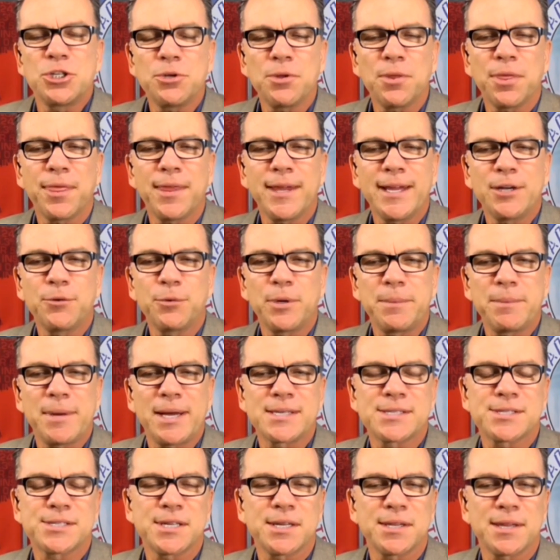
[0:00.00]
Do you think we
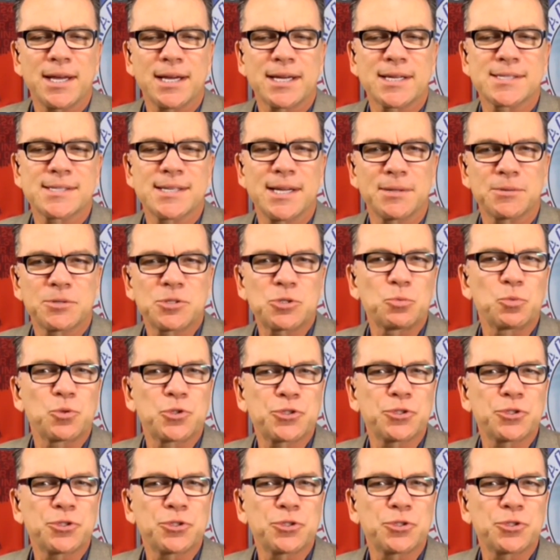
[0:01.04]
may see that? Because that's